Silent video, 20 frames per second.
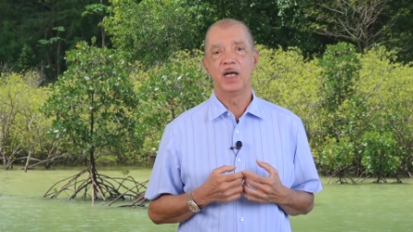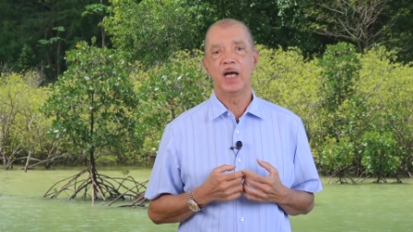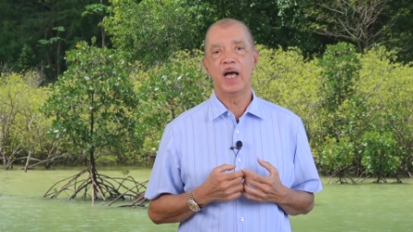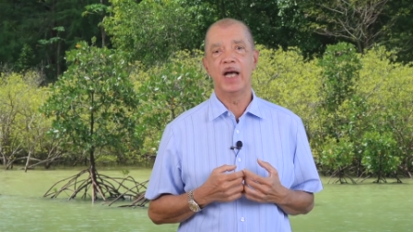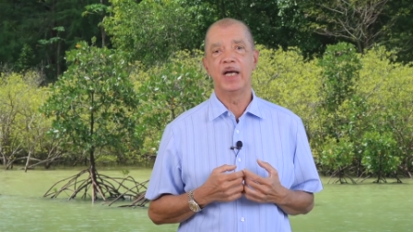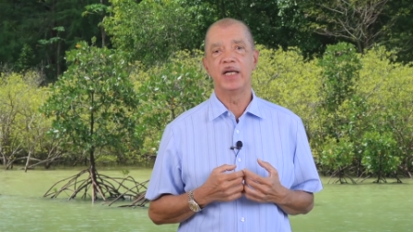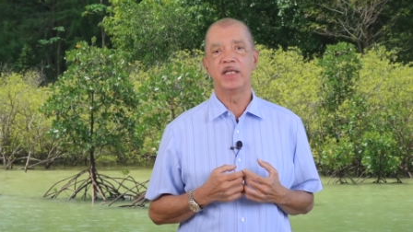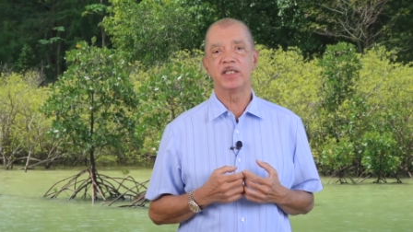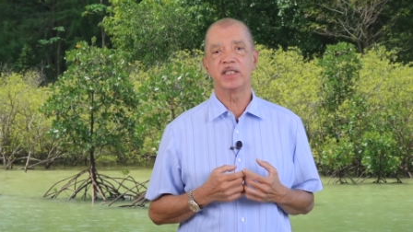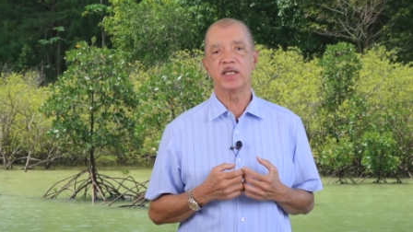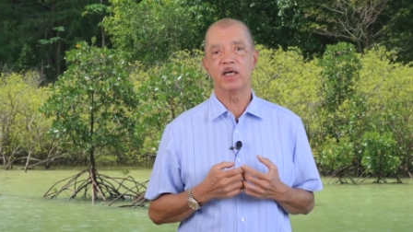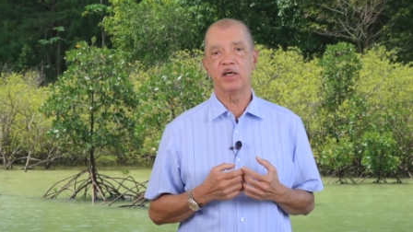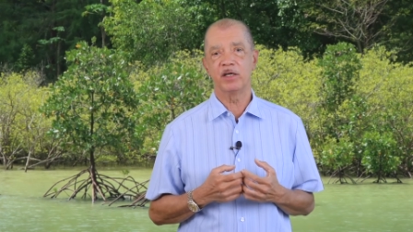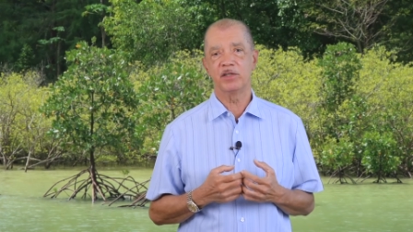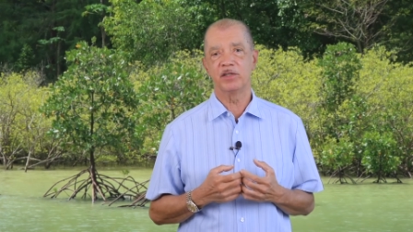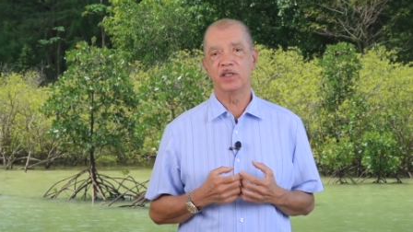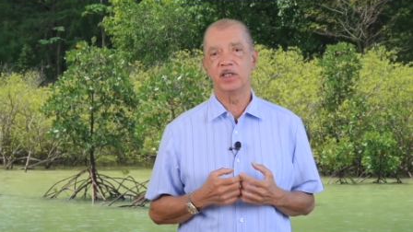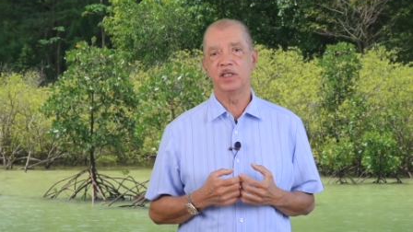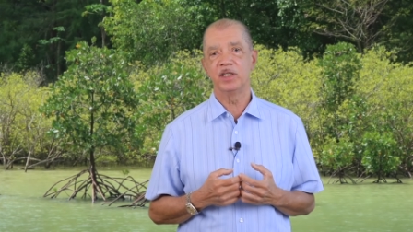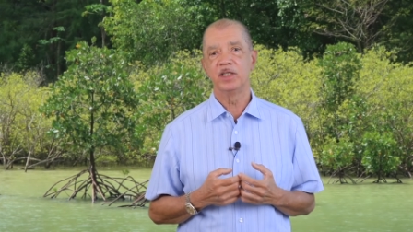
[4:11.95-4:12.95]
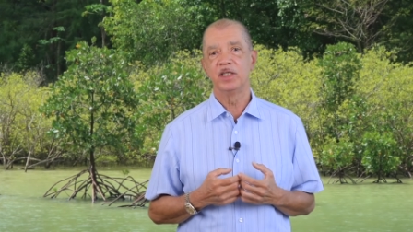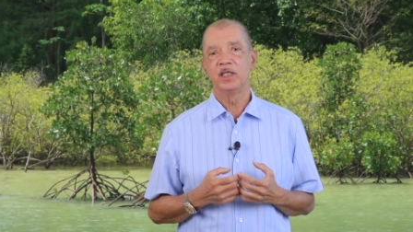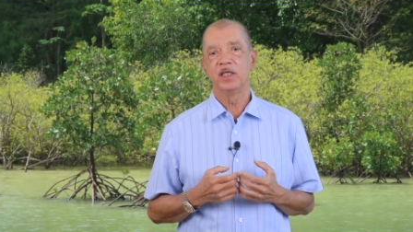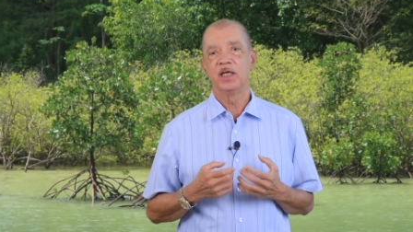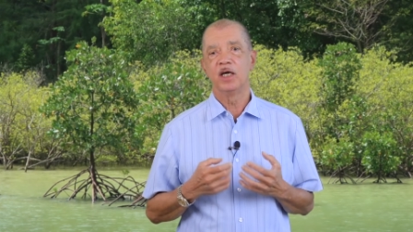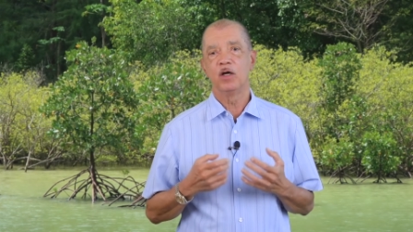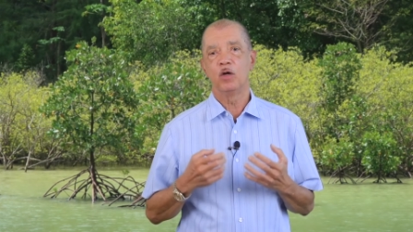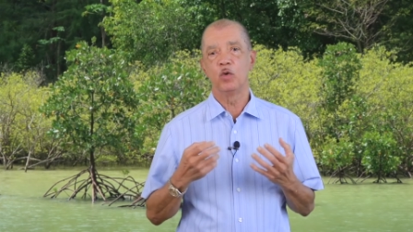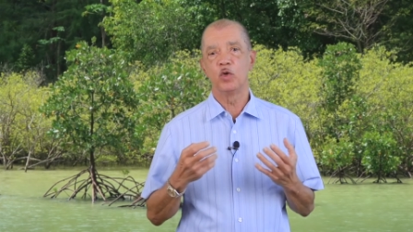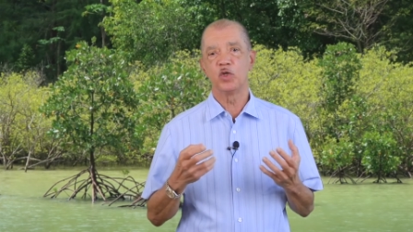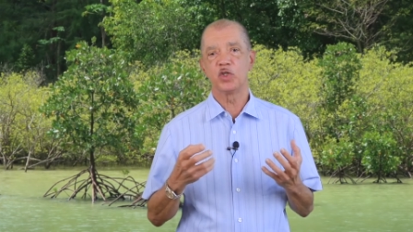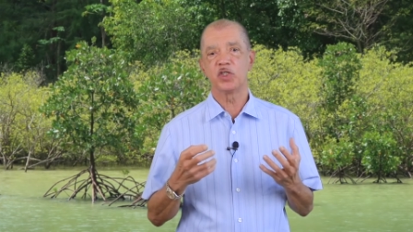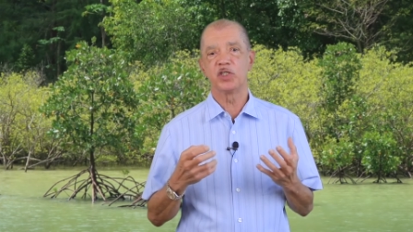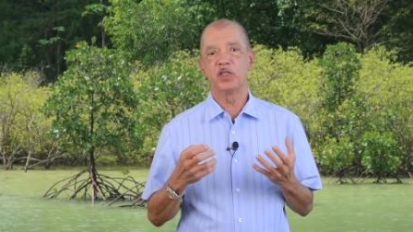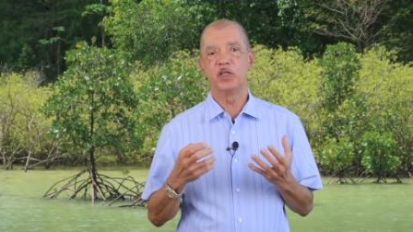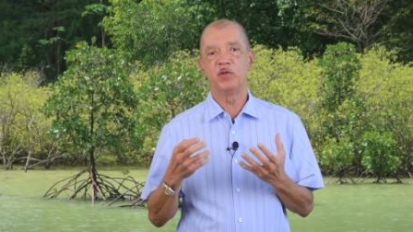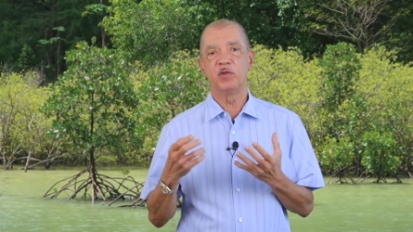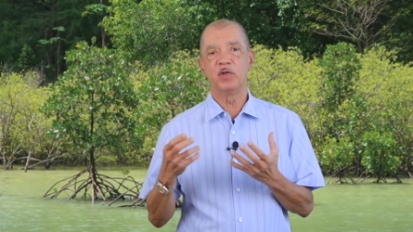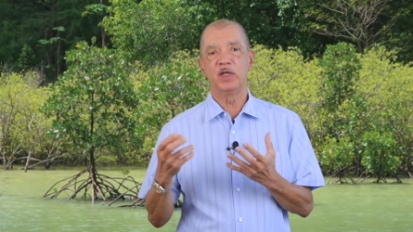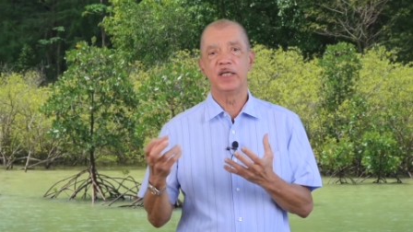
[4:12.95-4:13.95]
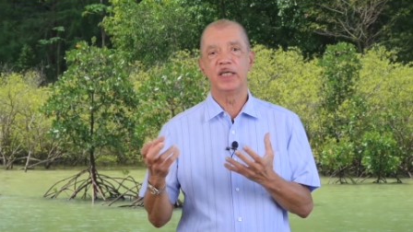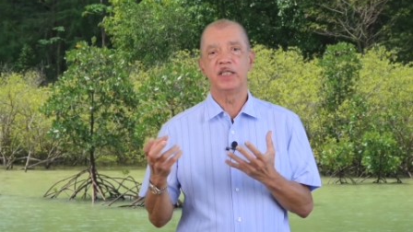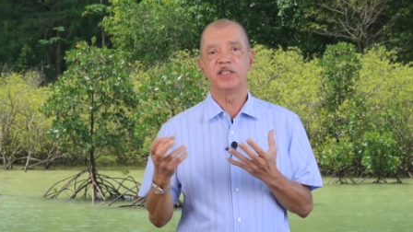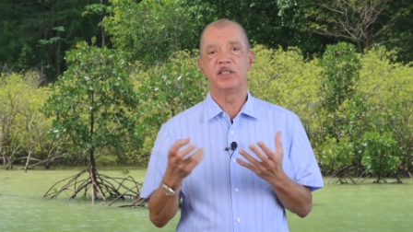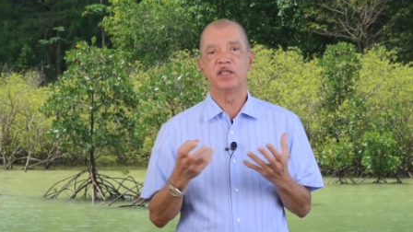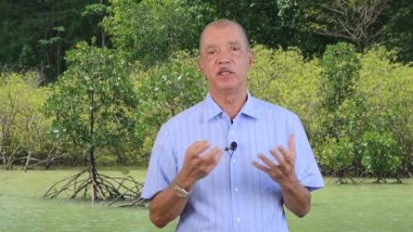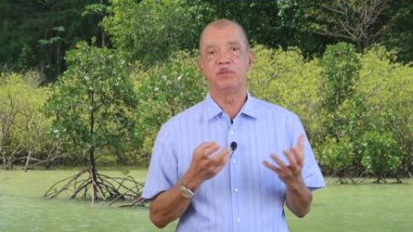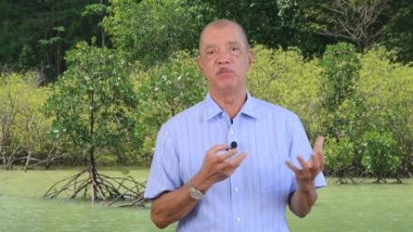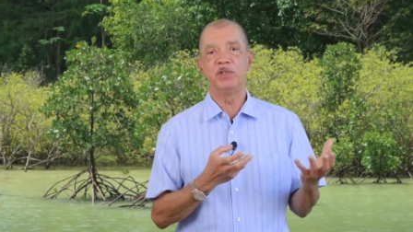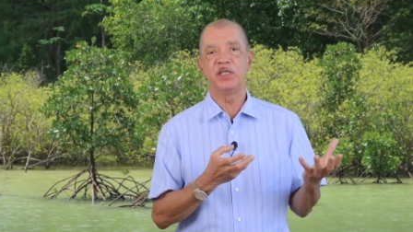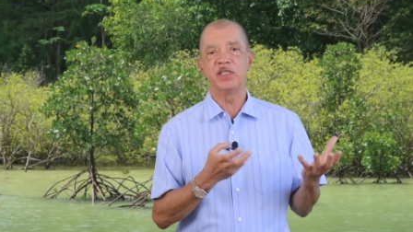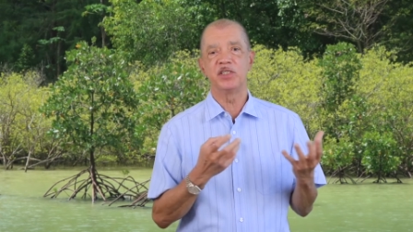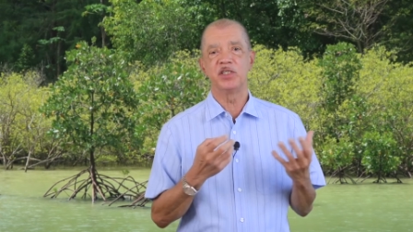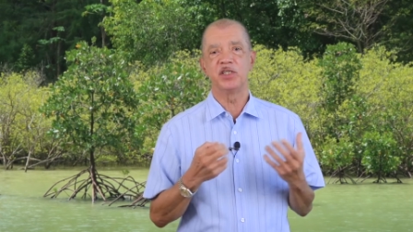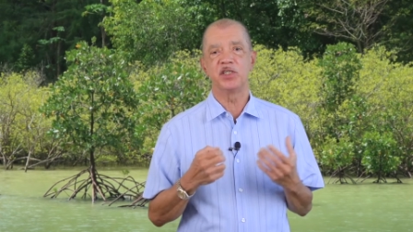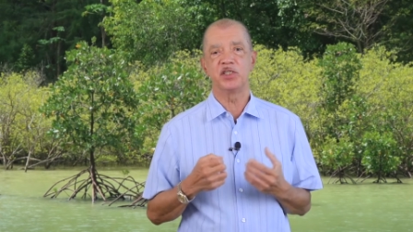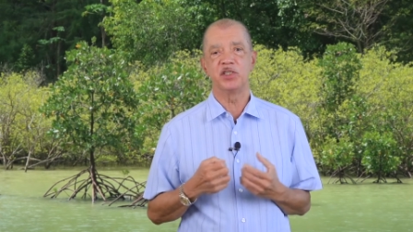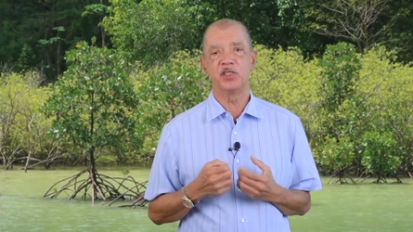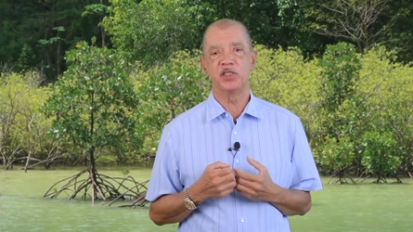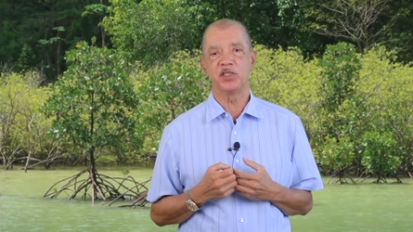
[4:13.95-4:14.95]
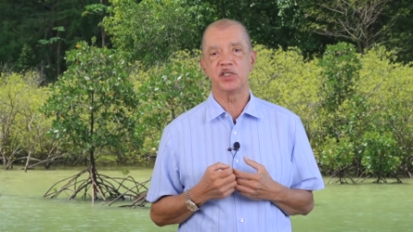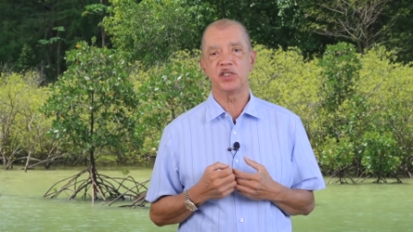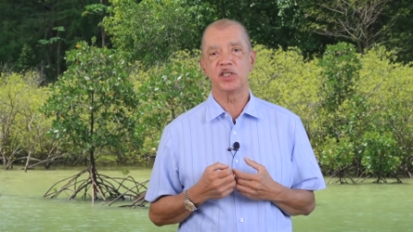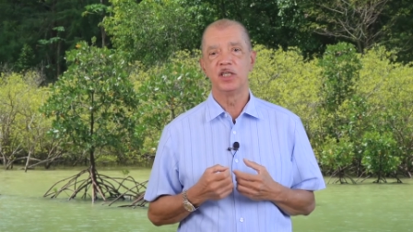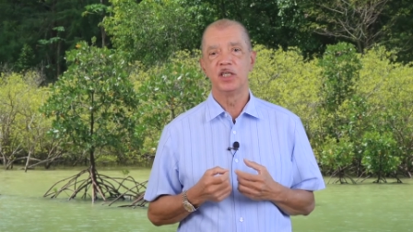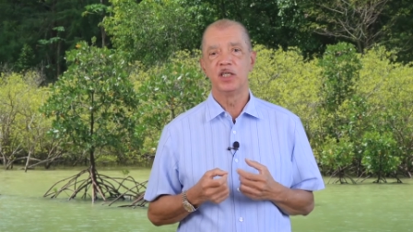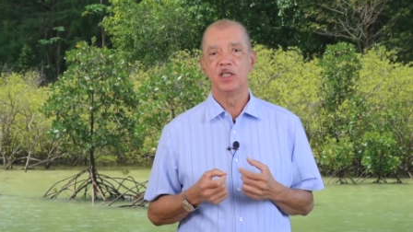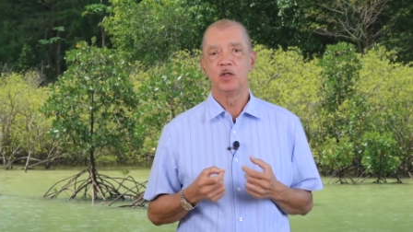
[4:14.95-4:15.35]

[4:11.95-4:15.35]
and other ocean-related businesses,